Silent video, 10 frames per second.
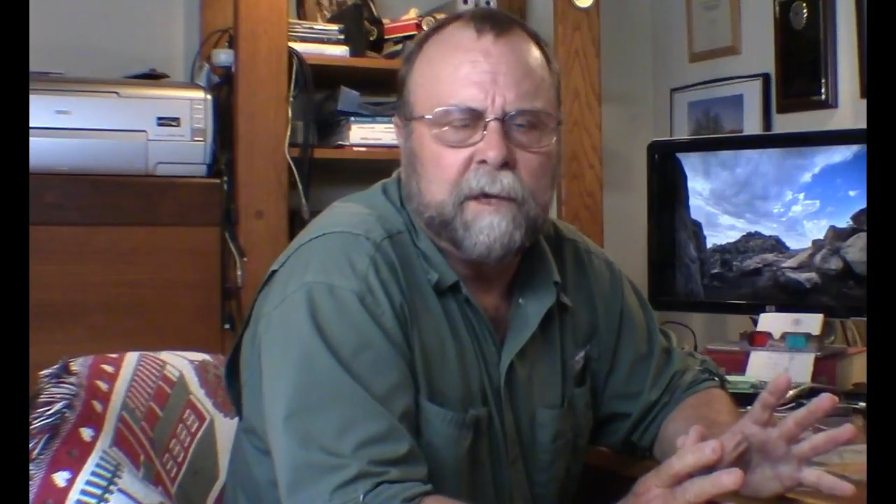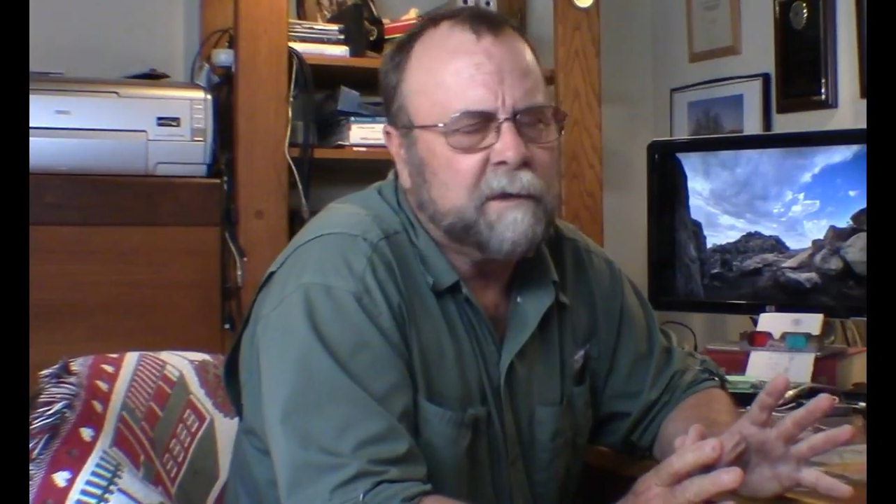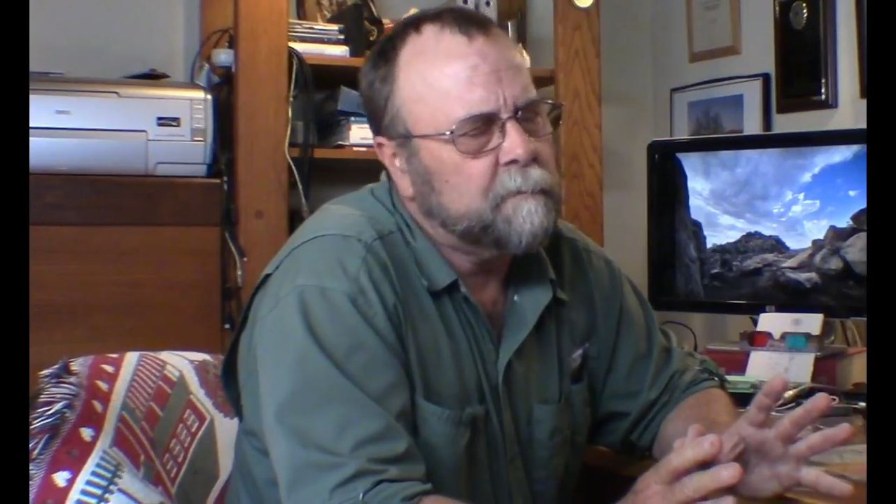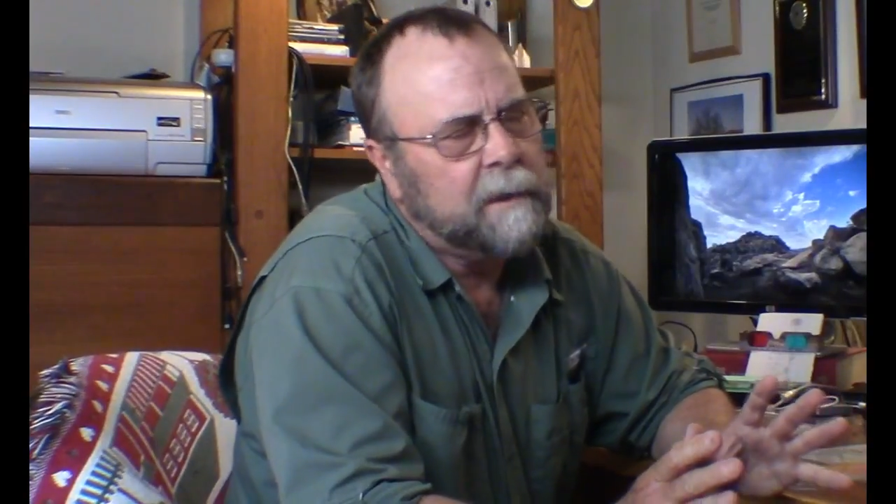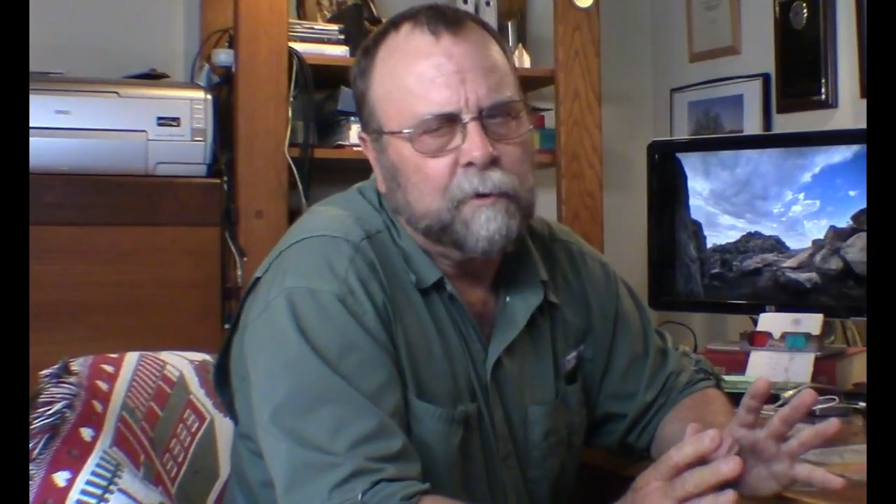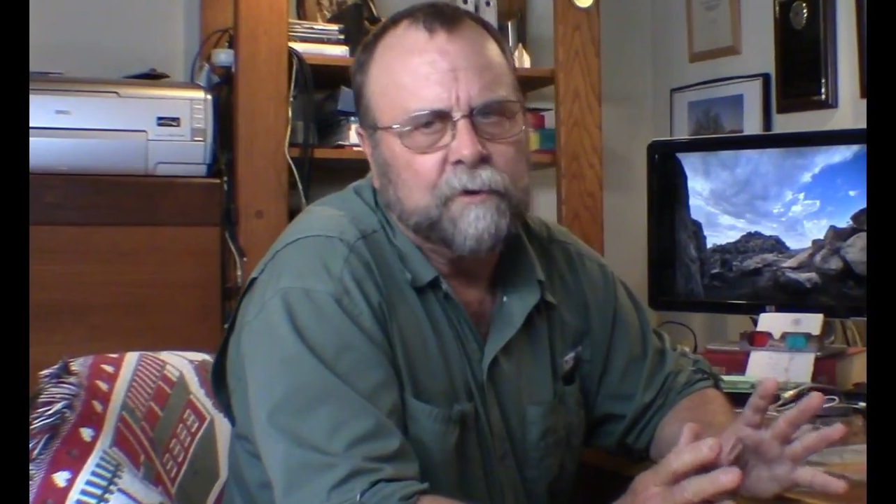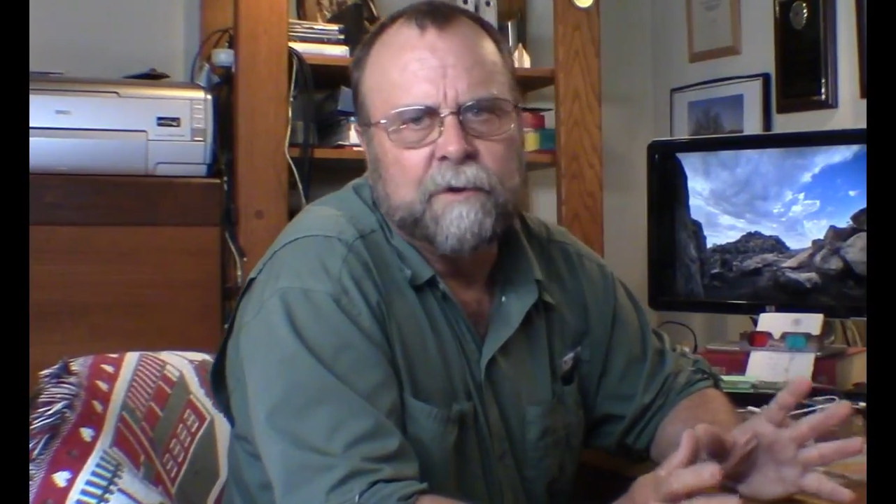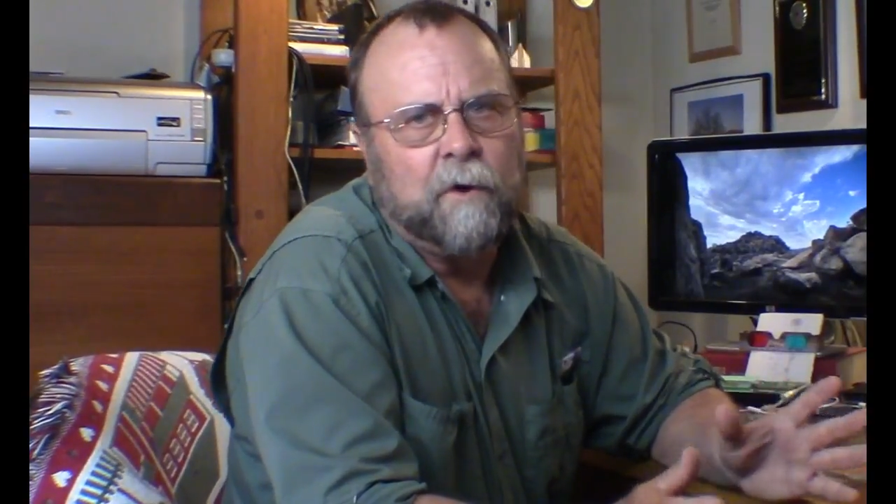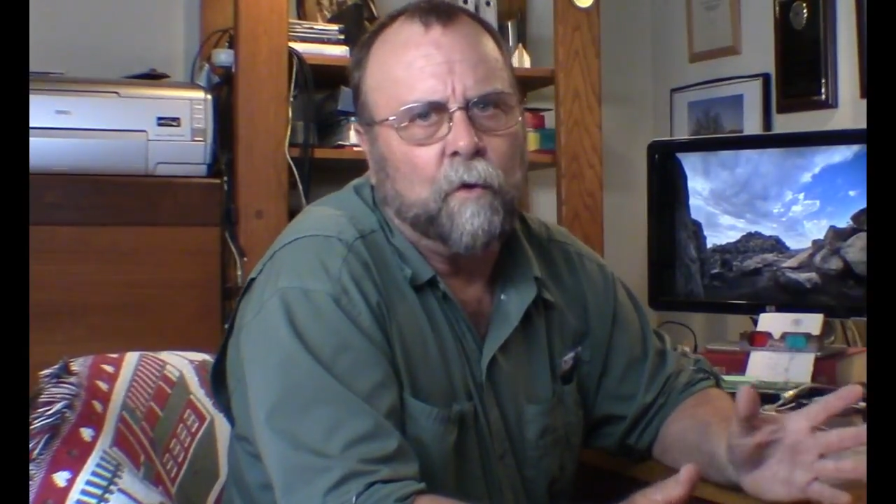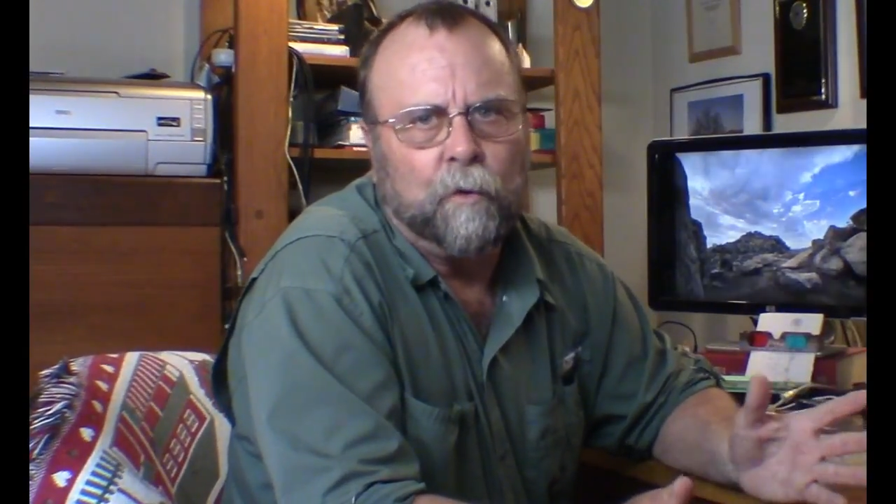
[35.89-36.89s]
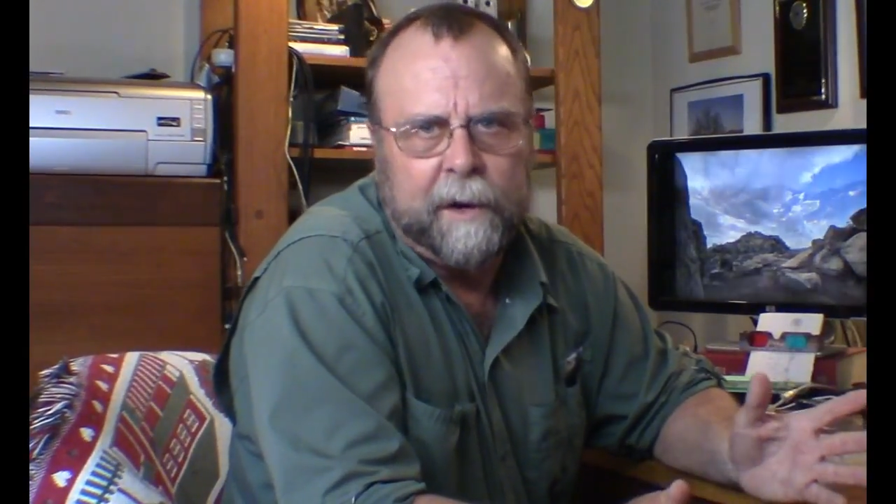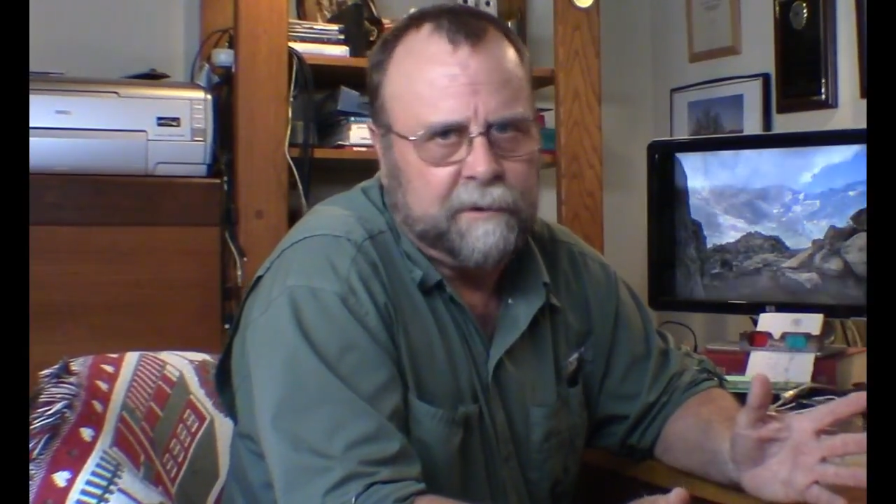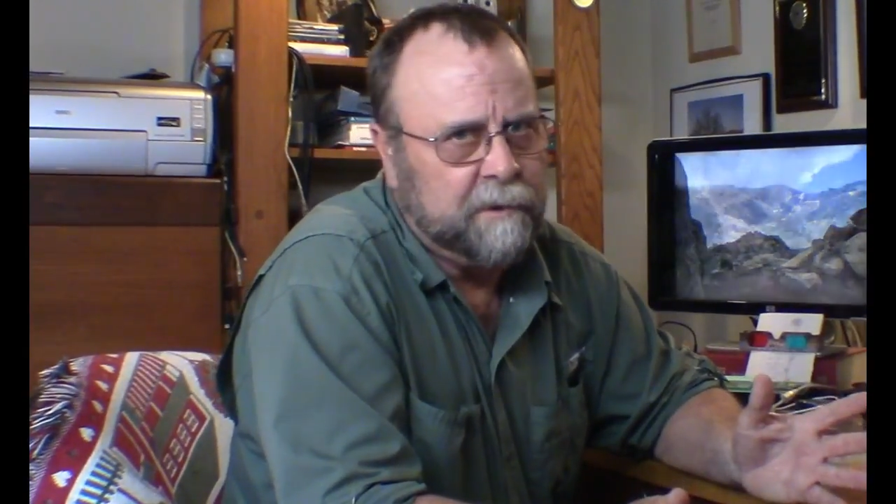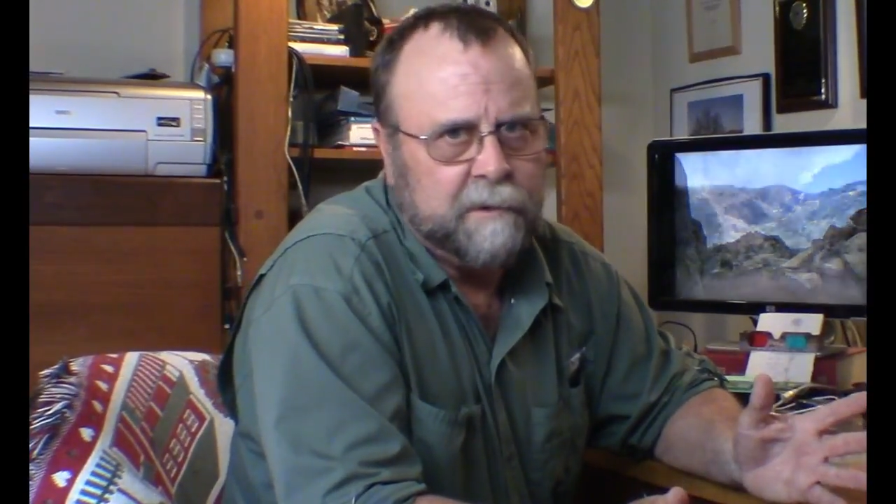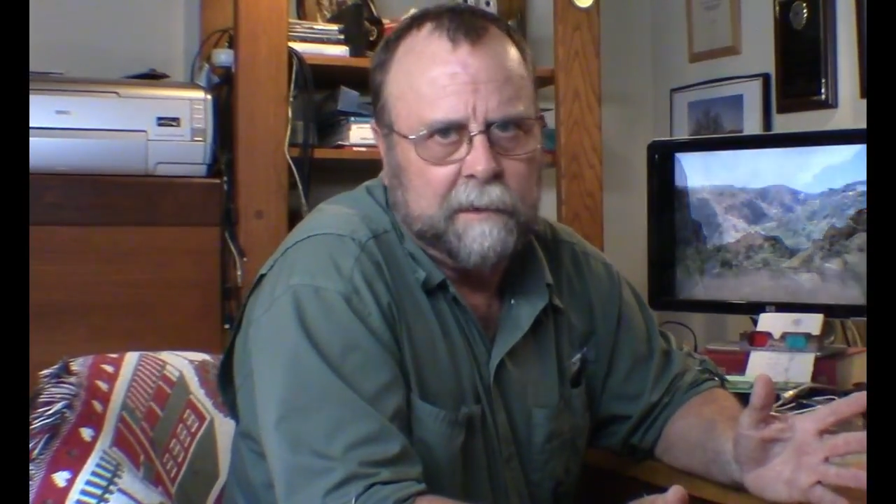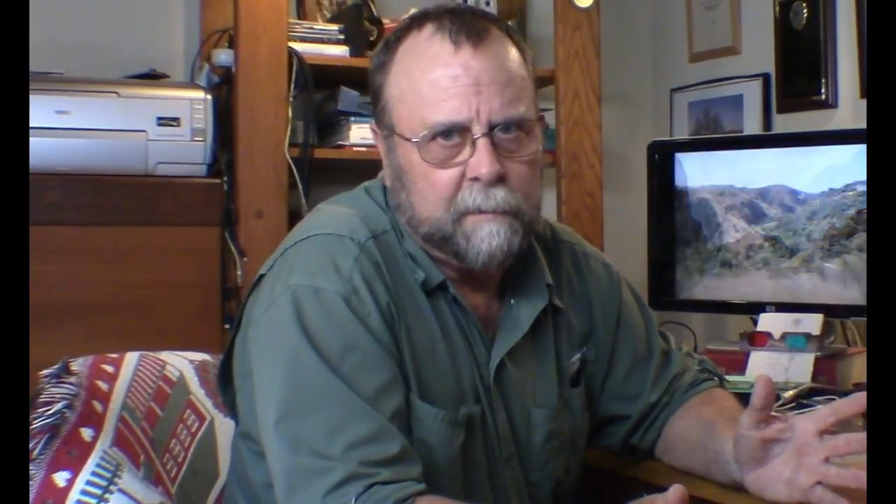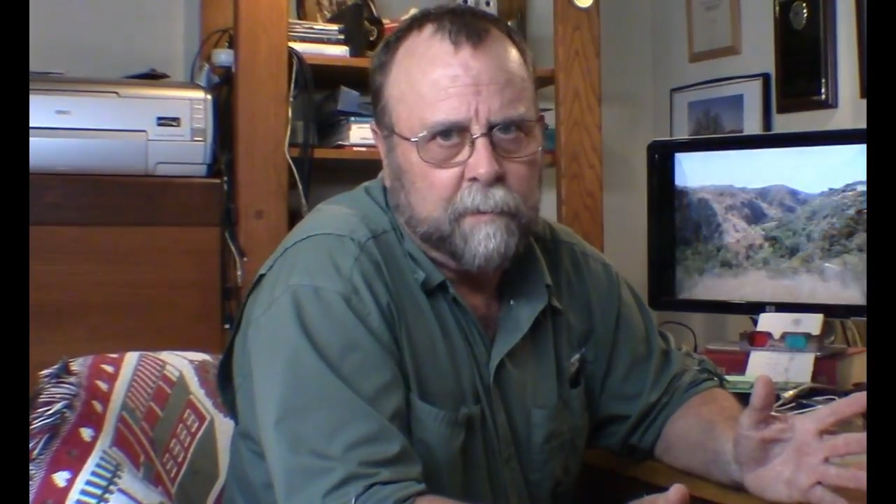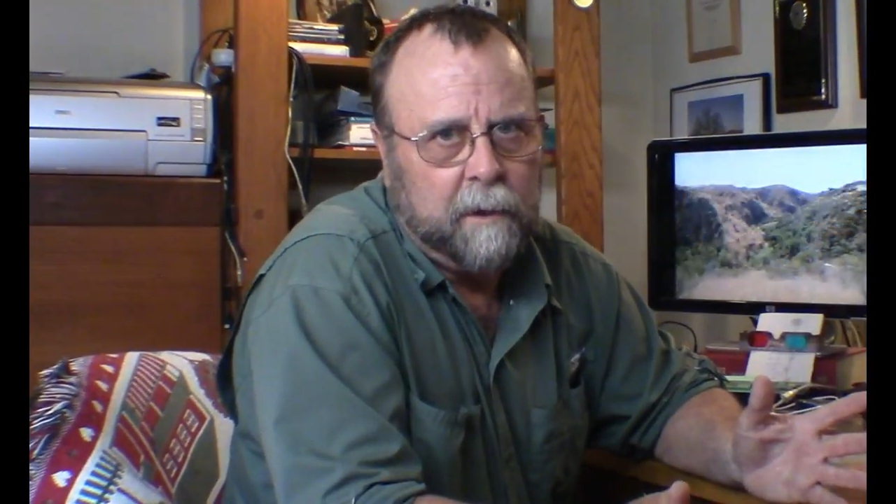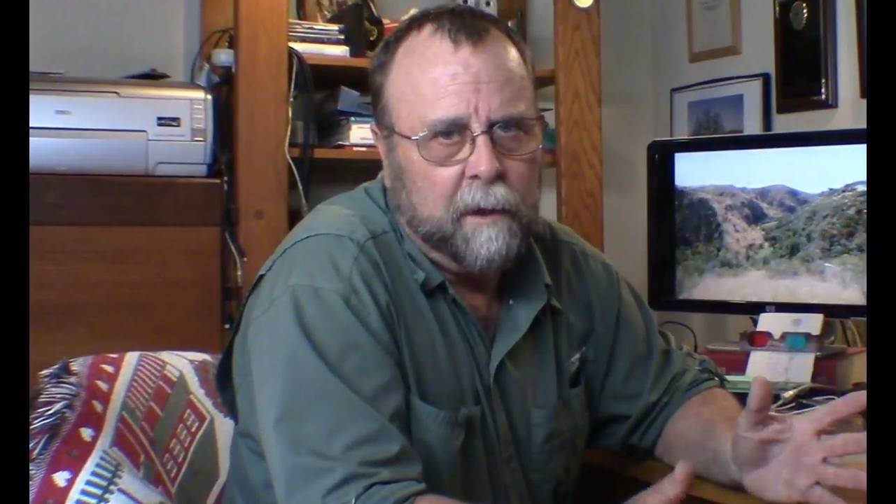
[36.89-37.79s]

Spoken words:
because people just go right to sleep.